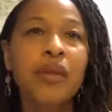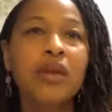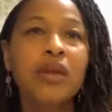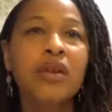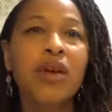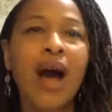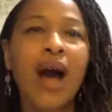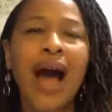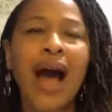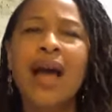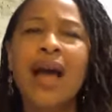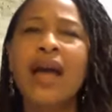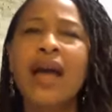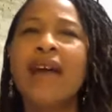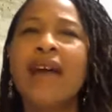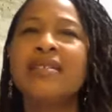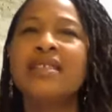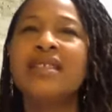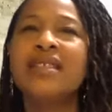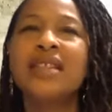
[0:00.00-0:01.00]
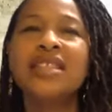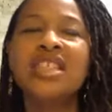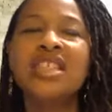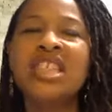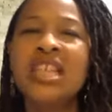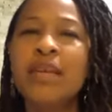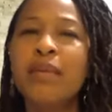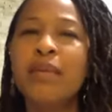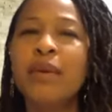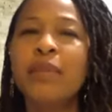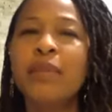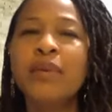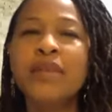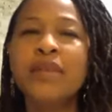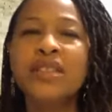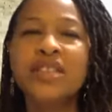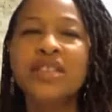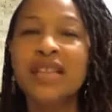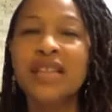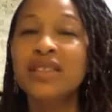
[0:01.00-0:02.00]
you know, I have such a deep
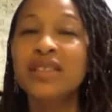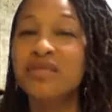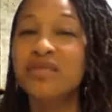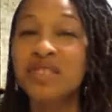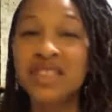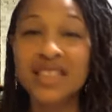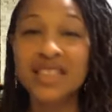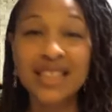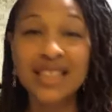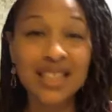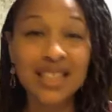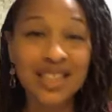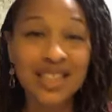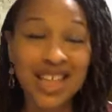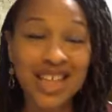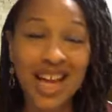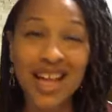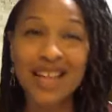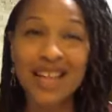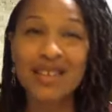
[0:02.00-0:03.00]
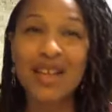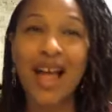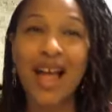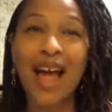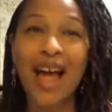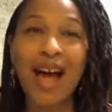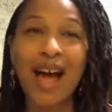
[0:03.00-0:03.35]
appreciation for sunshine